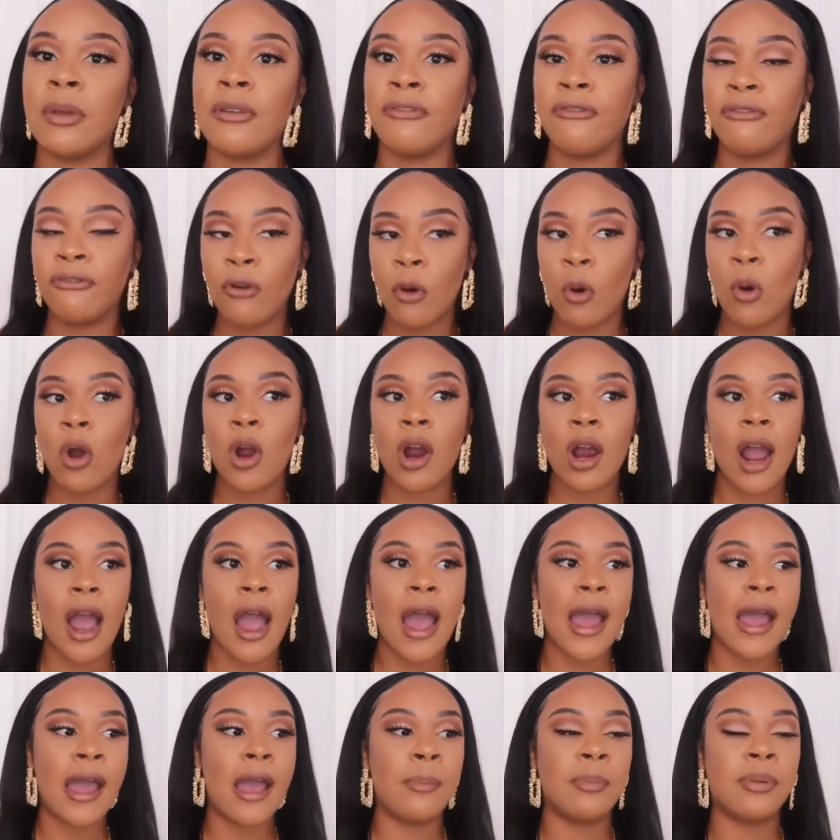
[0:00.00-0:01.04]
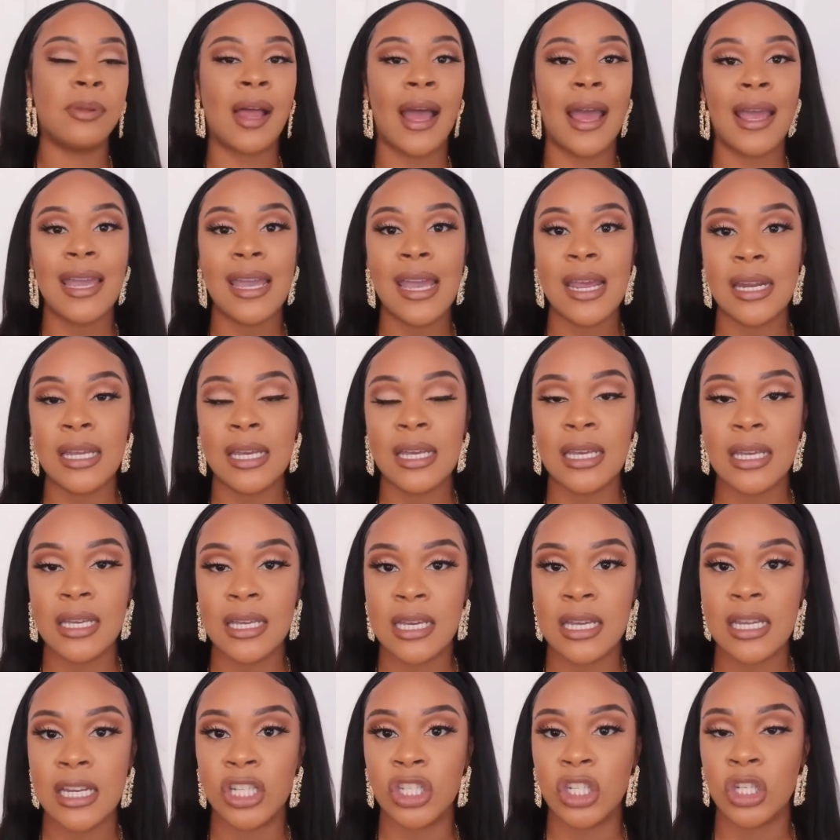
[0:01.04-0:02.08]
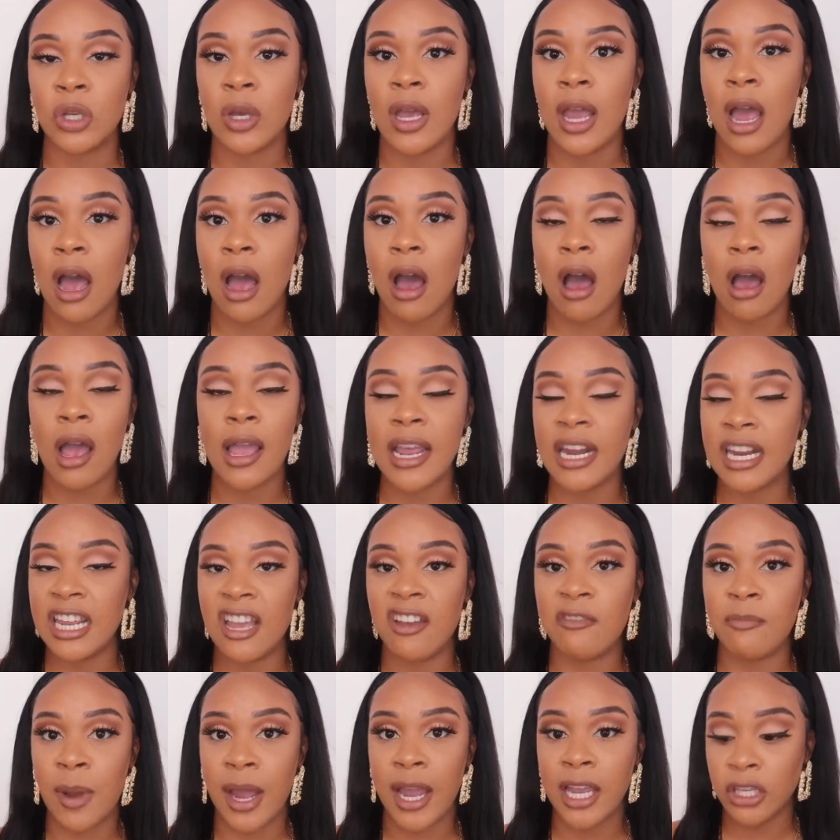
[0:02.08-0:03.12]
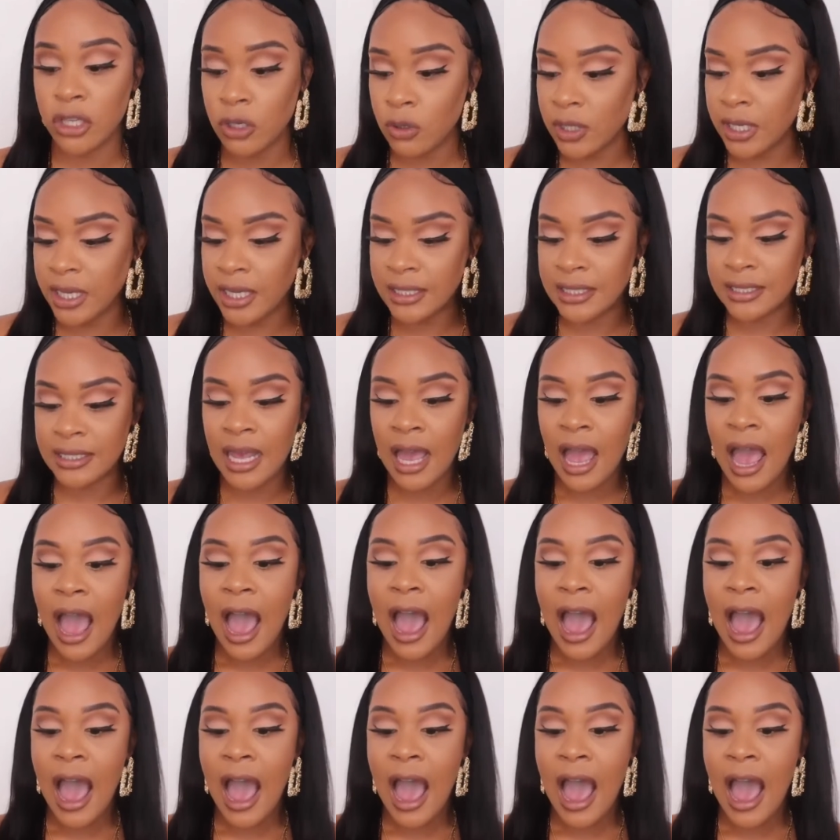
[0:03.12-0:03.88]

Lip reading: Before I apply any heat to any of my units,